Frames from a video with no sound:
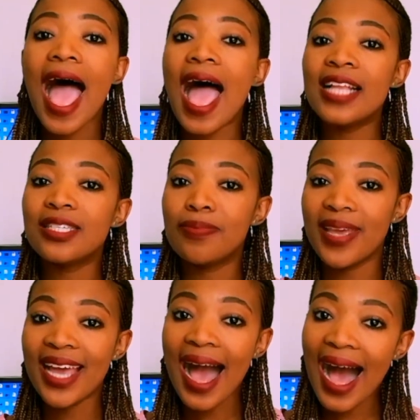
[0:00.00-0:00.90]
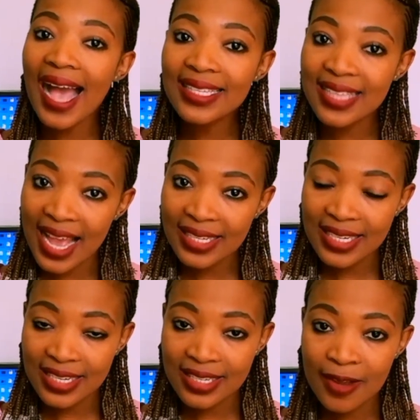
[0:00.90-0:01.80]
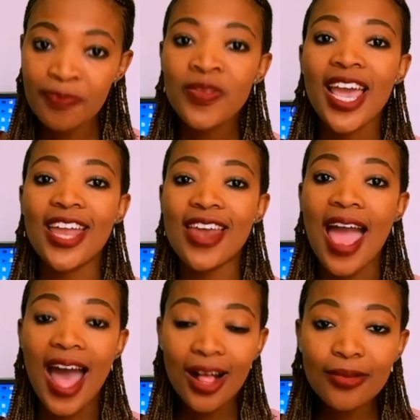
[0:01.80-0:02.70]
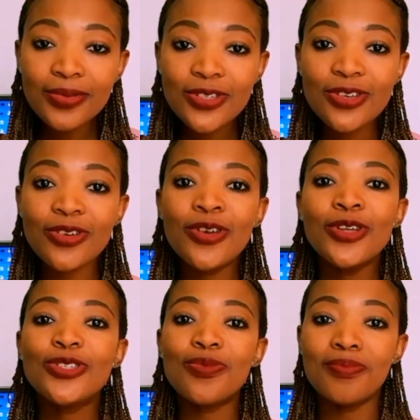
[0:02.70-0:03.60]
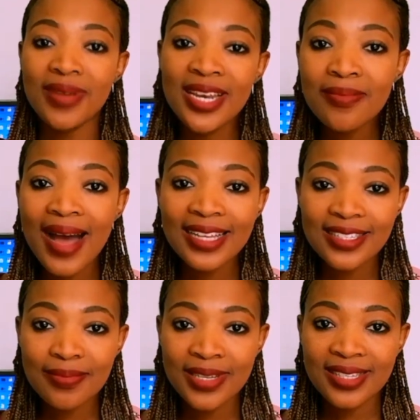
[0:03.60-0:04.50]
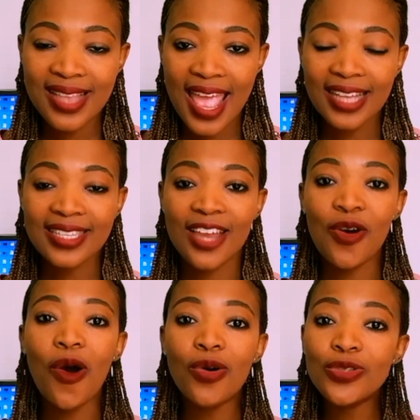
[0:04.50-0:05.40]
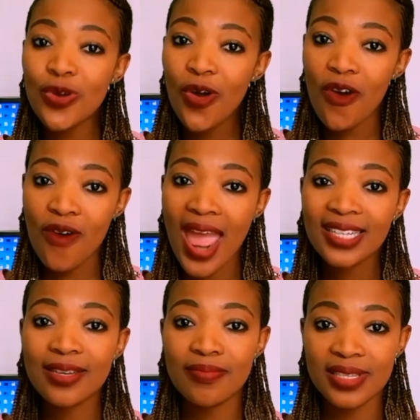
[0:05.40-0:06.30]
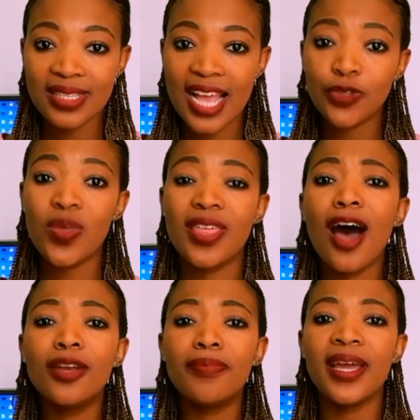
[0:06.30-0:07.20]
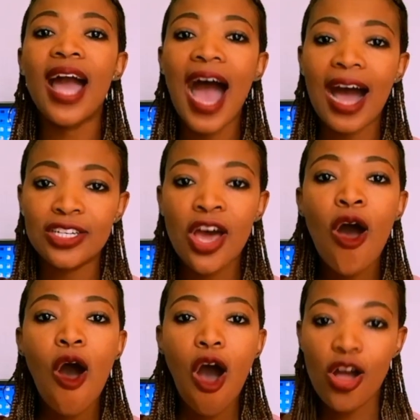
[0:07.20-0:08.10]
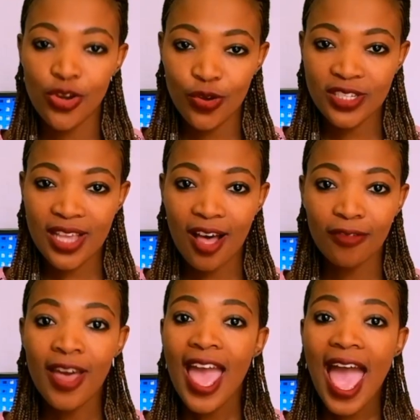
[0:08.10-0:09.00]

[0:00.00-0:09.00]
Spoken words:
And being high-sighted, it helps you to minimize the mistakes and also correct mistakes without being hard on yourself.